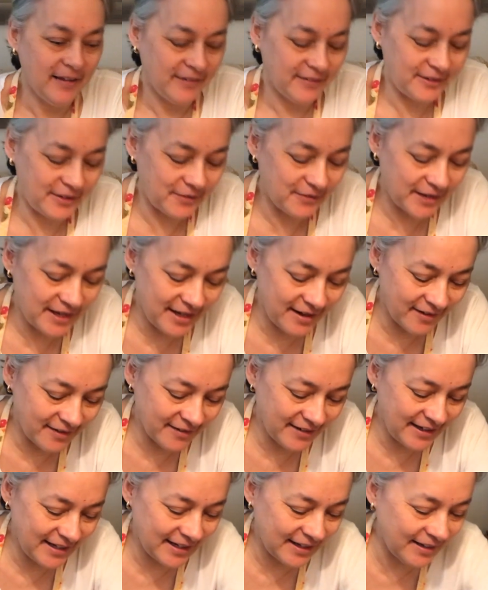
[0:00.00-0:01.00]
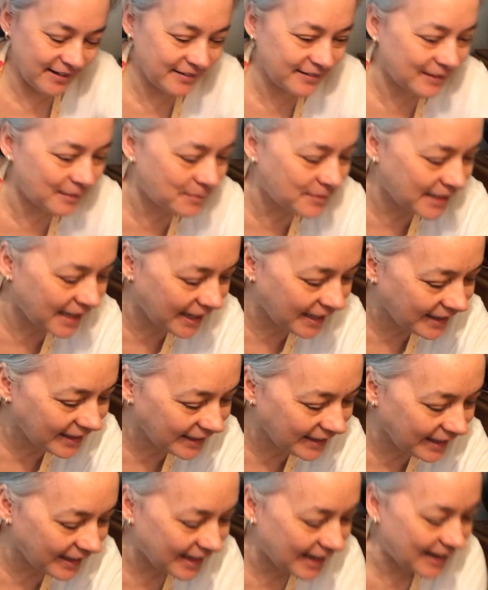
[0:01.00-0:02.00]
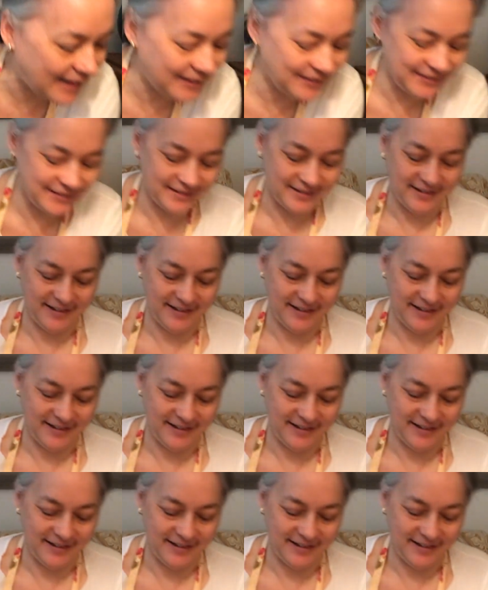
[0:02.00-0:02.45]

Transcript: So here it is. I'm taking it out.